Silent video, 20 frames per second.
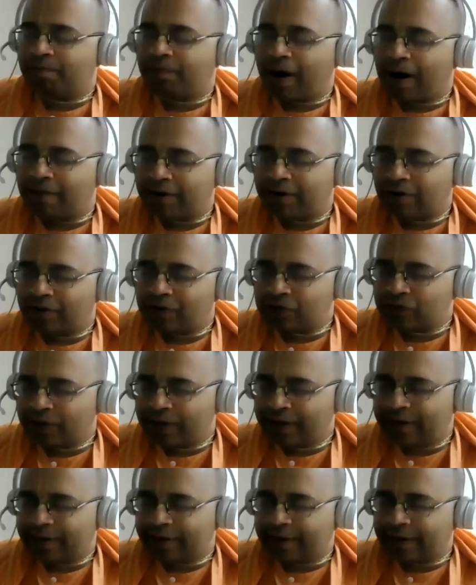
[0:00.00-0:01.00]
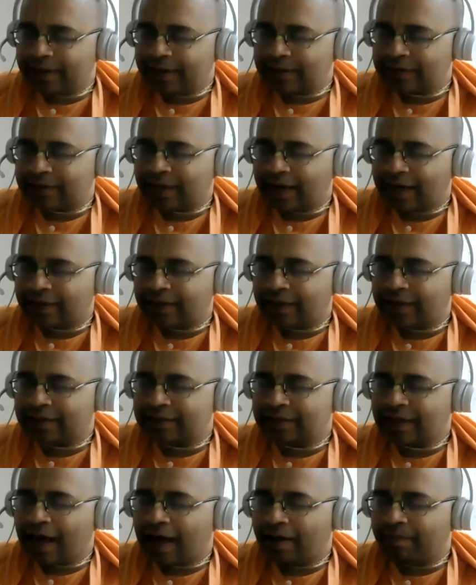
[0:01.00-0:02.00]
power also indicates that there
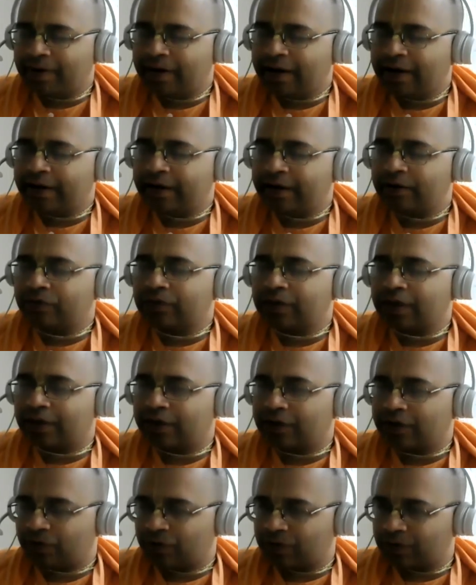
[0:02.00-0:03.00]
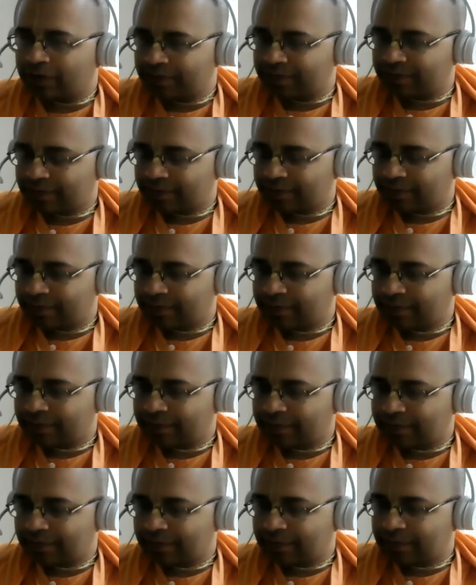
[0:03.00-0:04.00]
is a ability to control
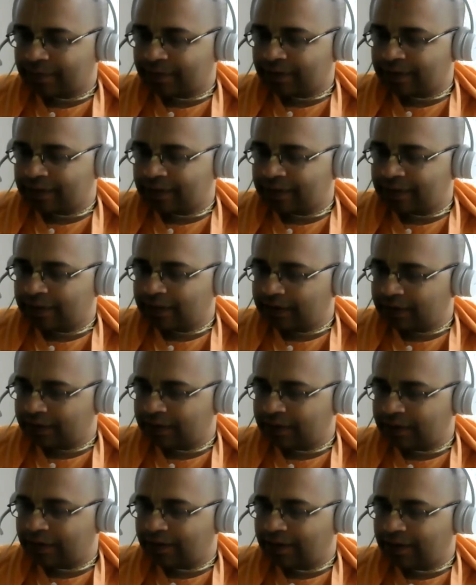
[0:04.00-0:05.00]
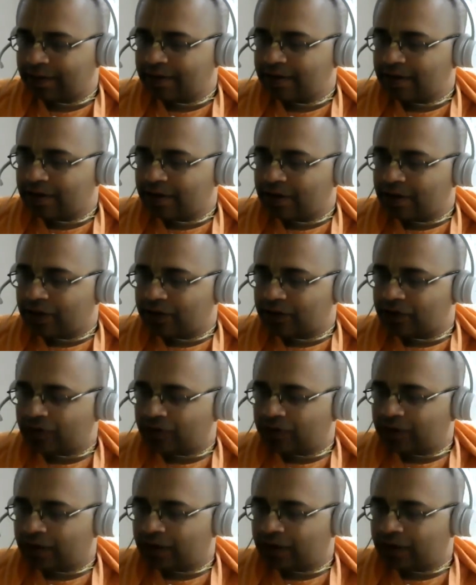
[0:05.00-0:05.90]
isn't it? So